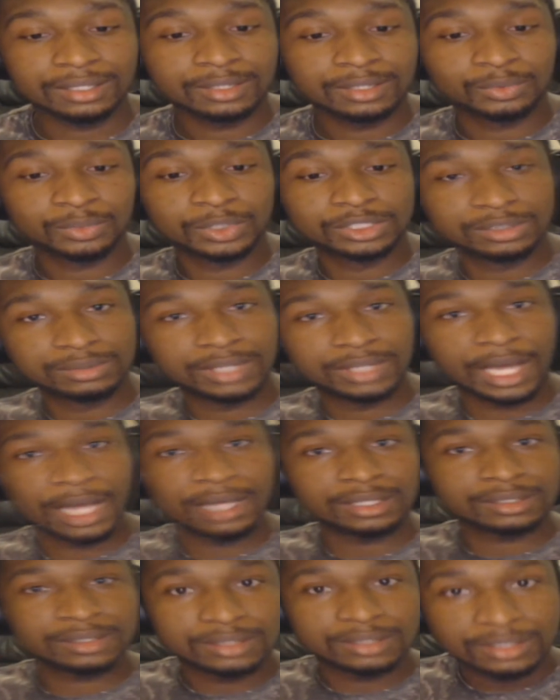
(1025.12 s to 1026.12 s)
we do
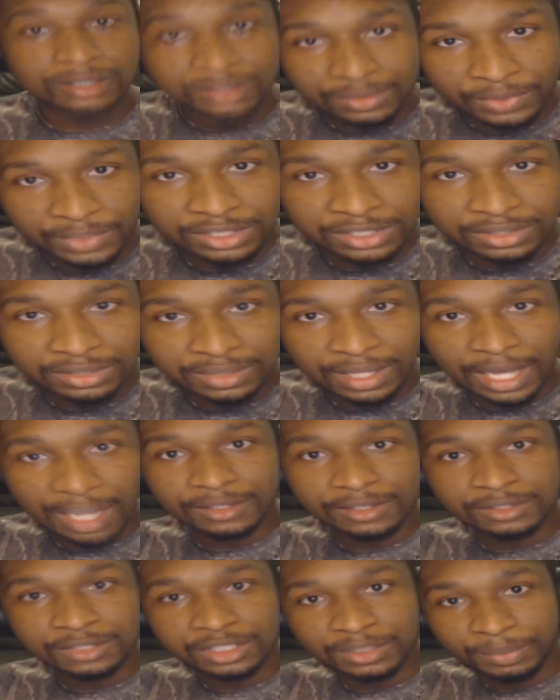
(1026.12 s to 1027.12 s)

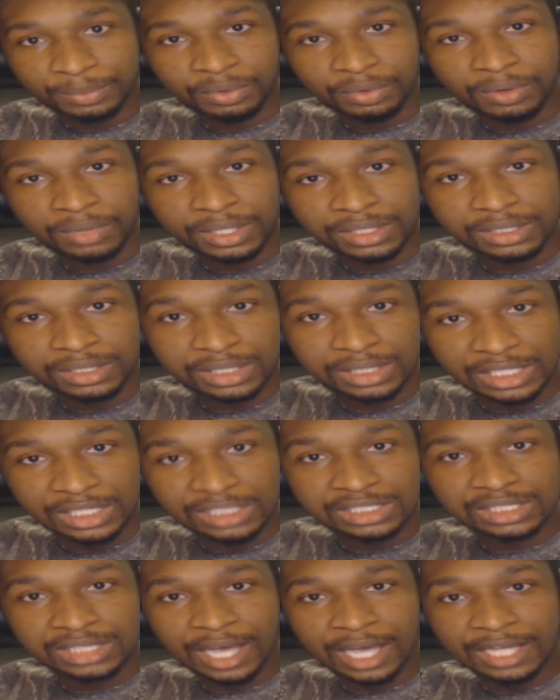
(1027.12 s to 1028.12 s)
not support
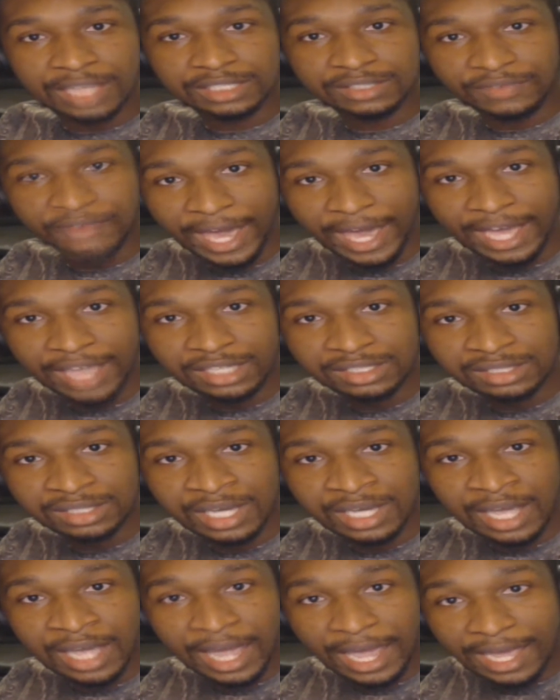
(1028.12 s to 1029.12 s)
these kinds of acts,
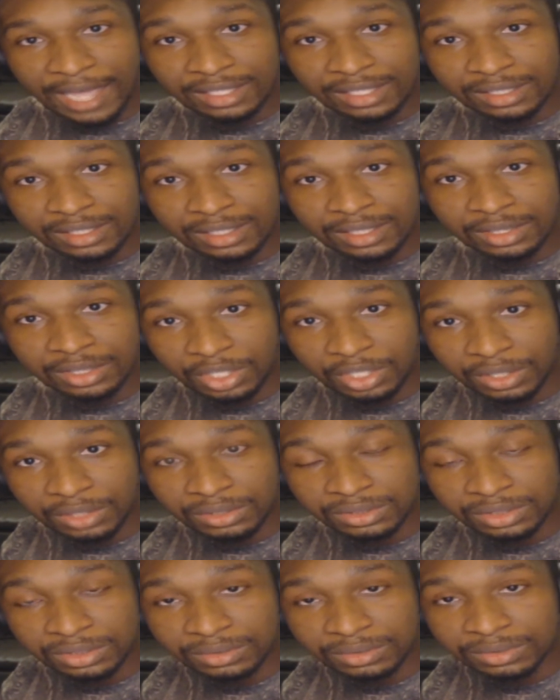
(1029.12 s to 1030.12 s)
and
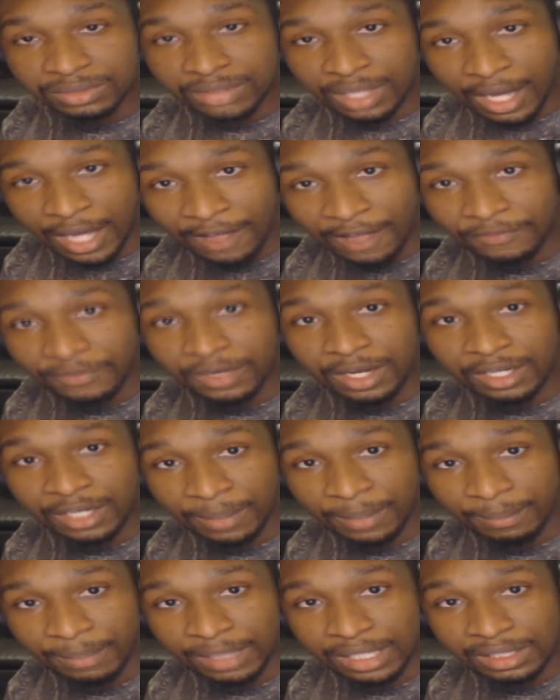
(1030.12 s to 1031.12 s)
those who have
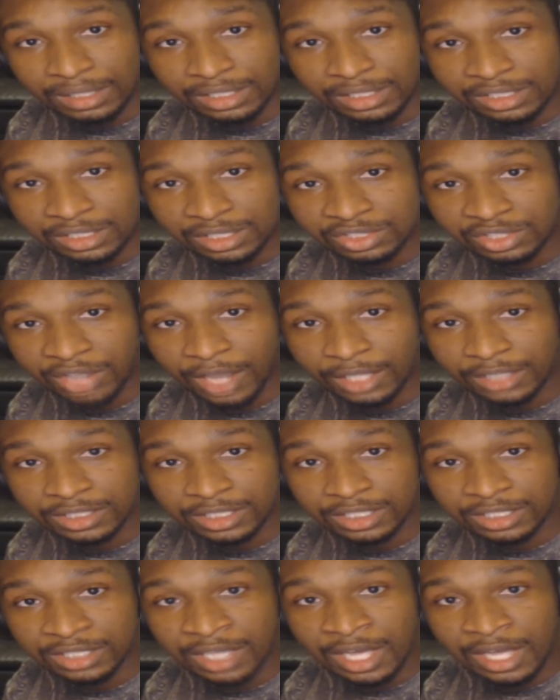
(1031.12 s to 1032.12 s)
committed these
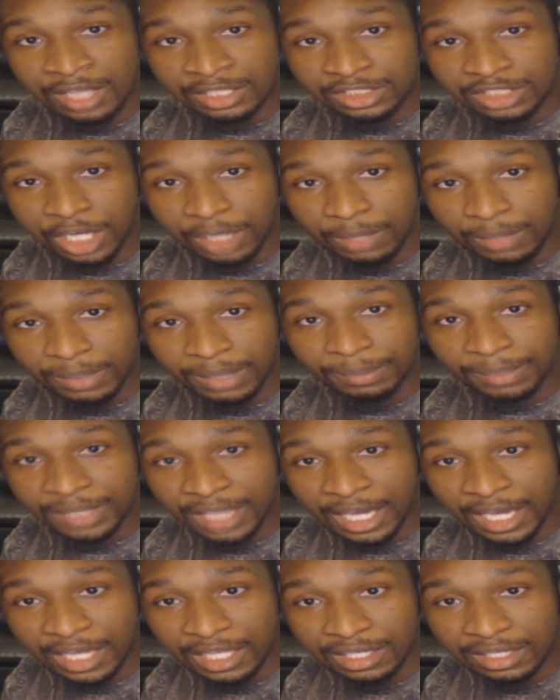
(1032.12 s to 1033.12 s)
atrocities shall be
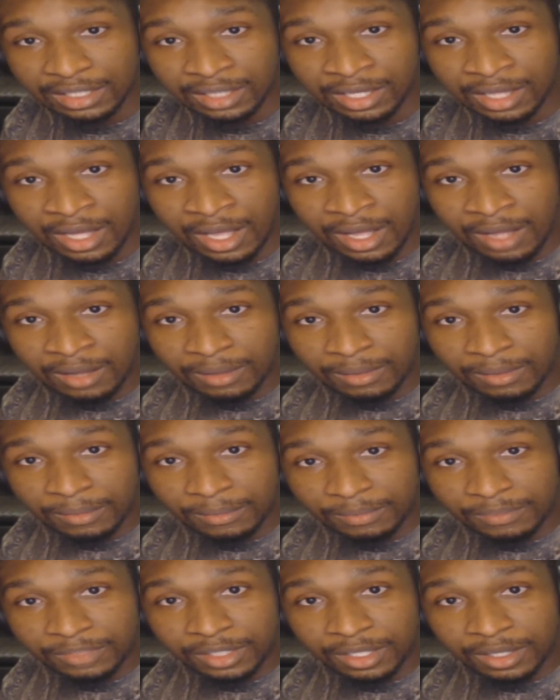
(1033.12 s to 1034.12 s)
beheaded
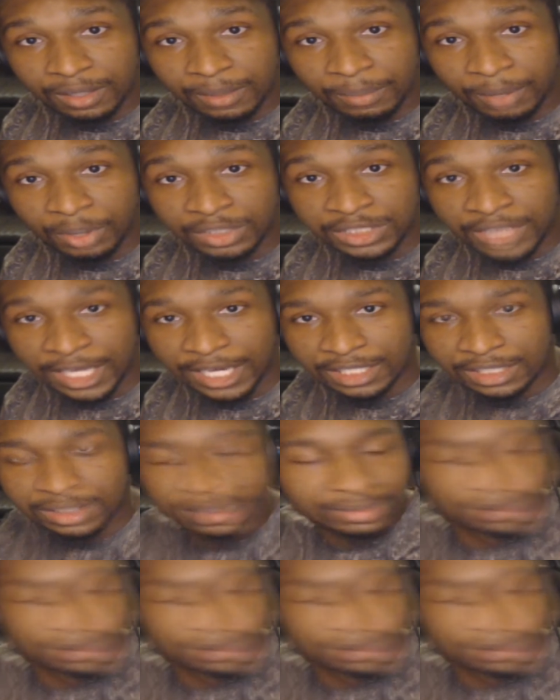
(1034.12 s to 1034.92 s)
post haste.